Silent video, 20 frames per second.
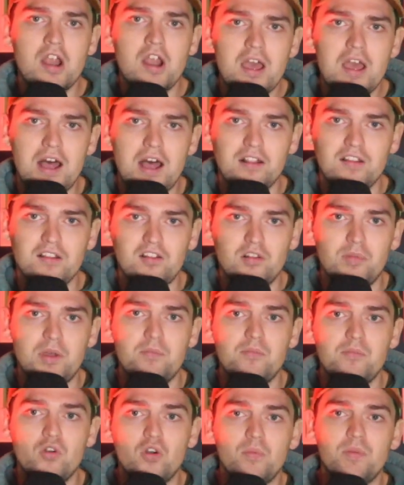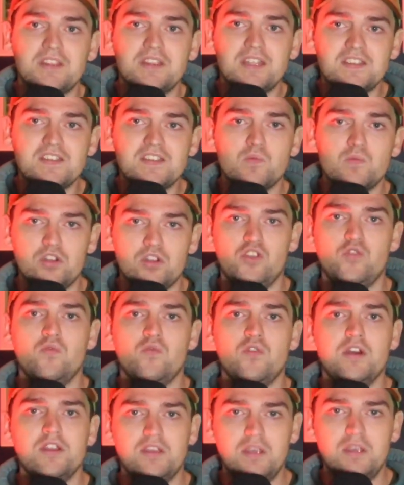a little bit more. But this is what you
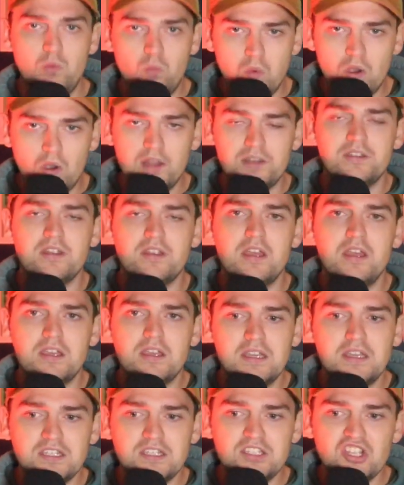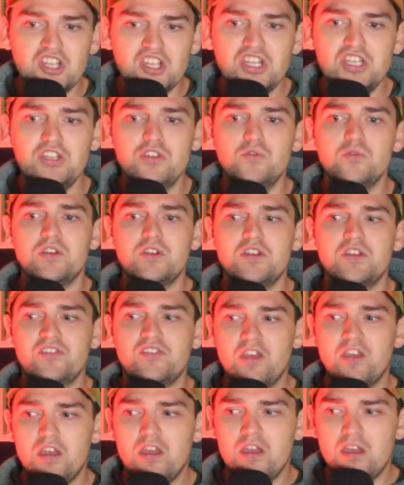want. You want continuous
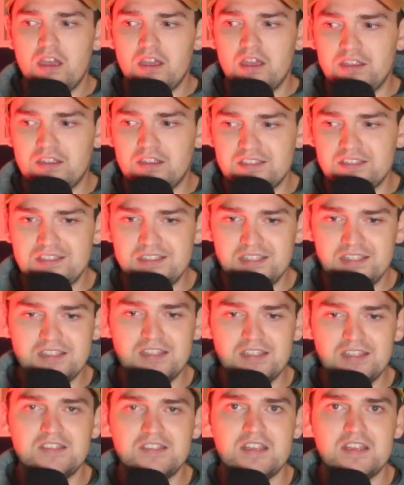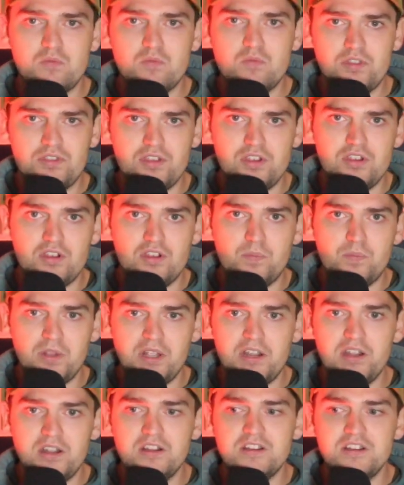consistency within your
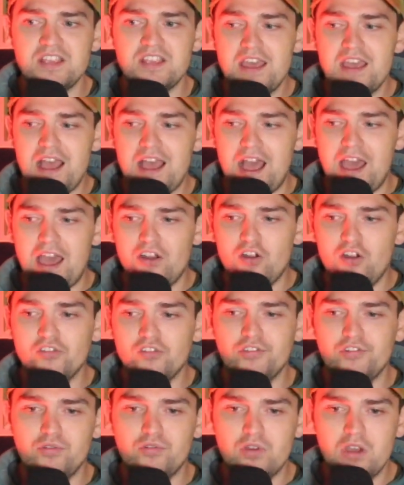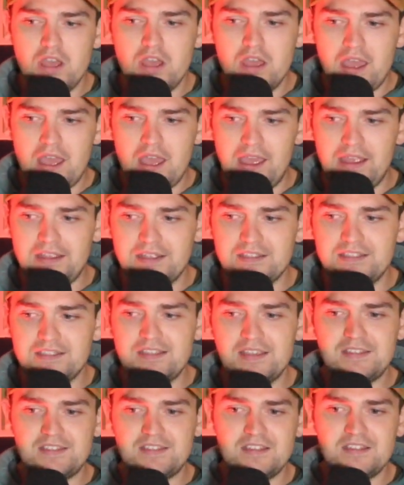players and also a
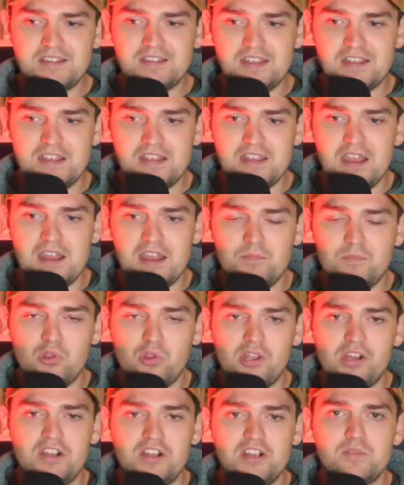consistency in players